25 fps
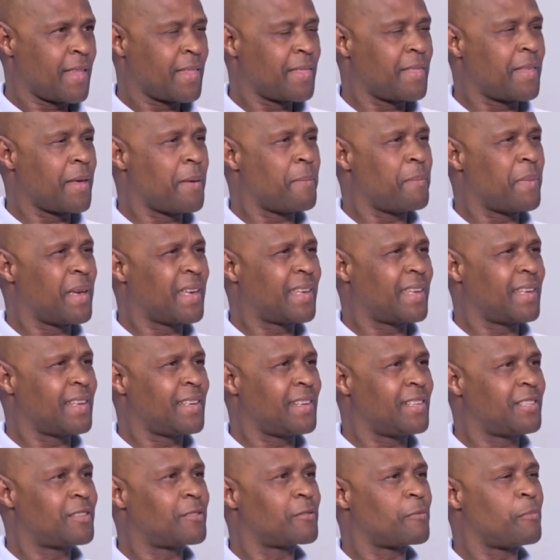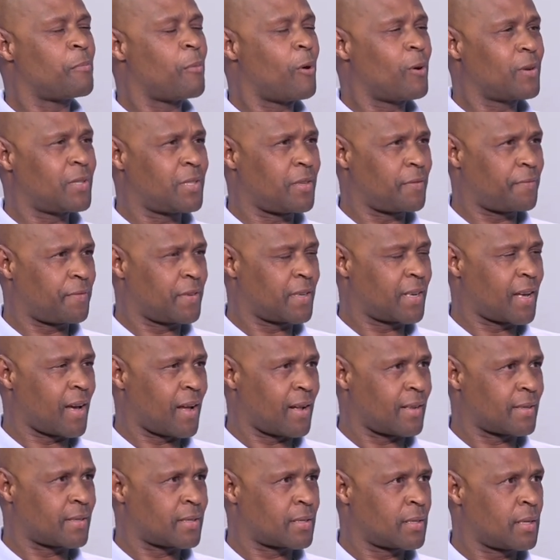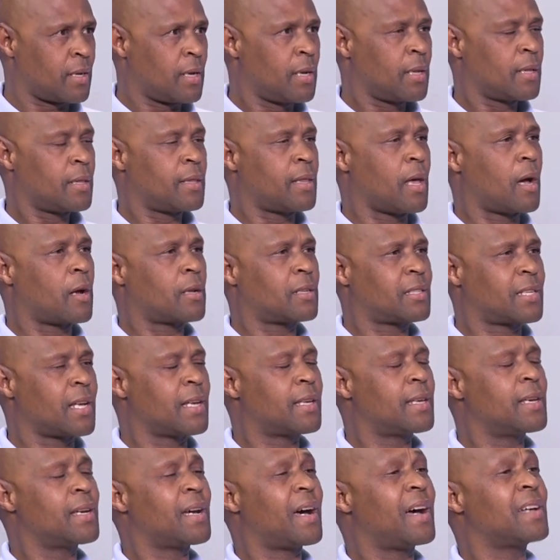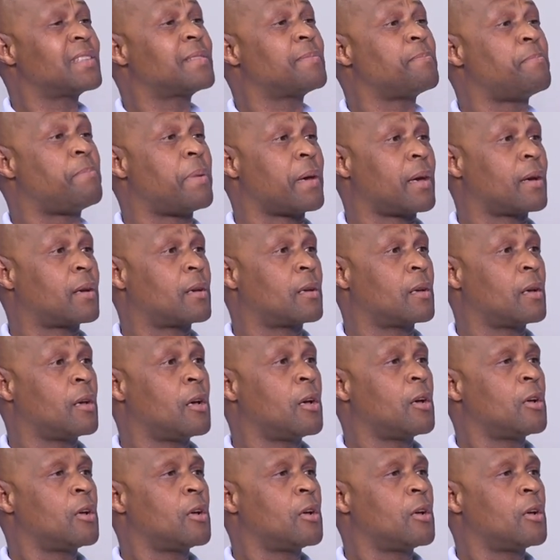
they're making it more difficult. They are taking us back